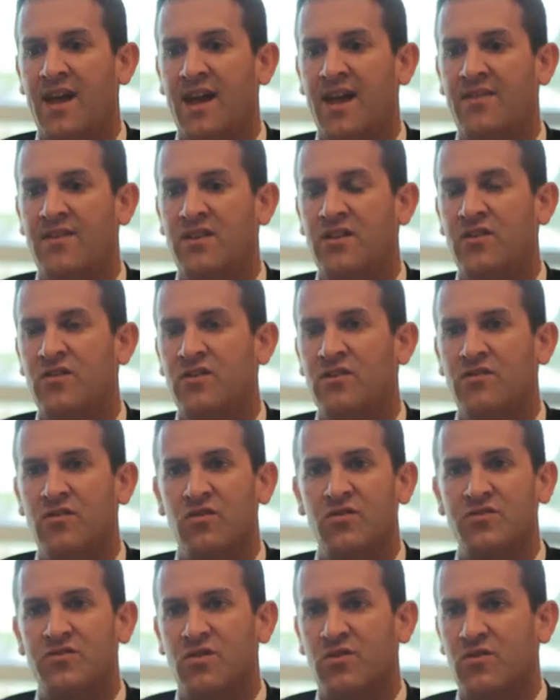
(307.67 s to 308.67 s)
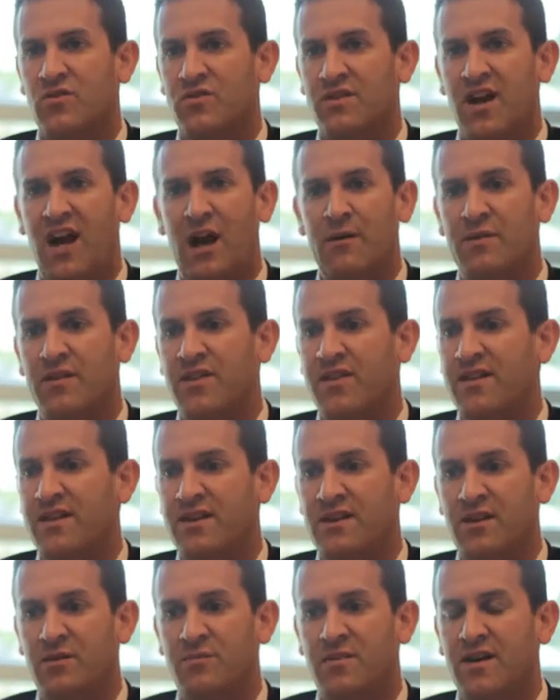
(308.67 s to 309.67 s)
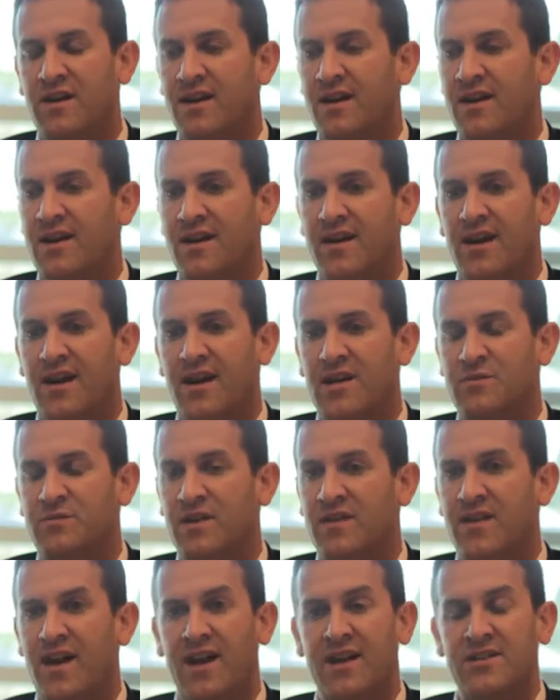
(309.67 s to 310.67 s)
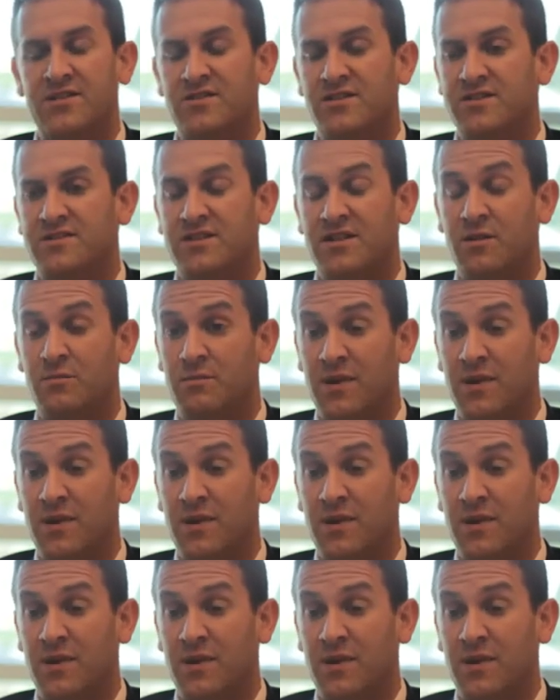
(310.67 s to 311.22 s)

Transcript: And the universal common theme has been that it's just an